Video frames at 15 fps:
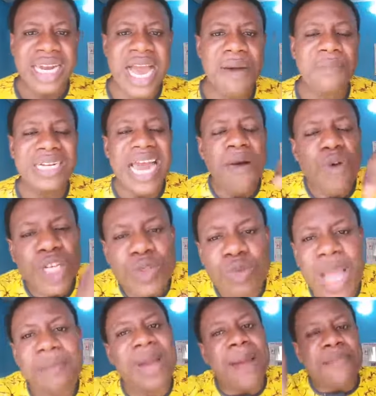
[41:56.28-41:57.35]
Now, that was
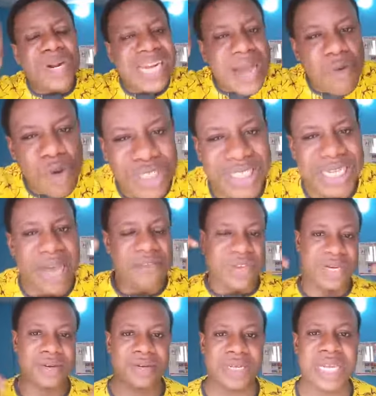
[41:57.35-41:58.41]
where my brother was
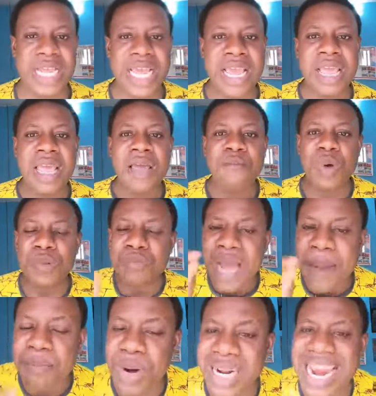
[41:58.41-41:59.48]
serving. But
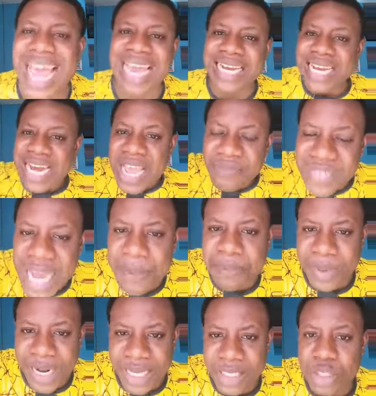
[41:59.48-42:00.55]
my brother had left
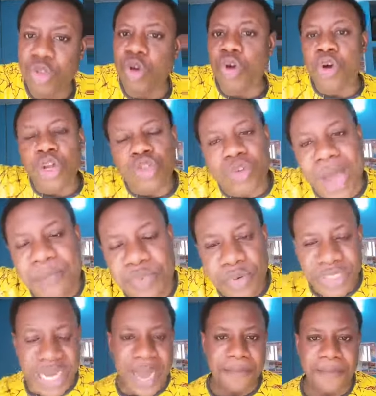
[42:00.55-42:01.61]
that place to go to
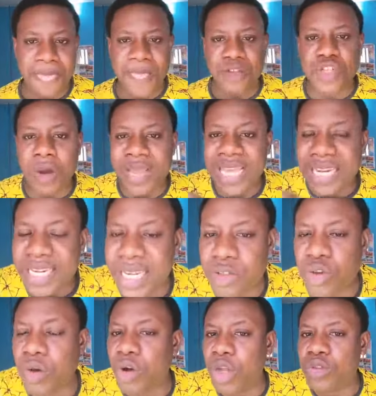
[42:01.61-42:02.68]
Abuja. So he
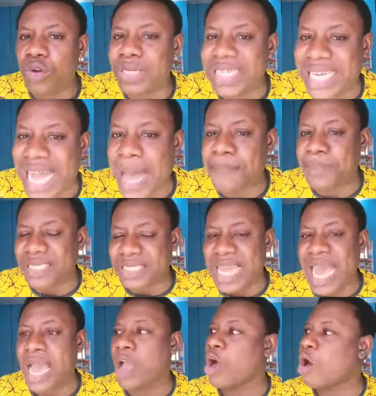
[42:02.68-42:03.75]
need to go to the
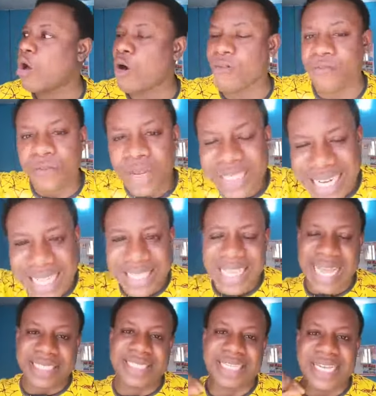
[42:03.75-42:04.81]
capital of Delta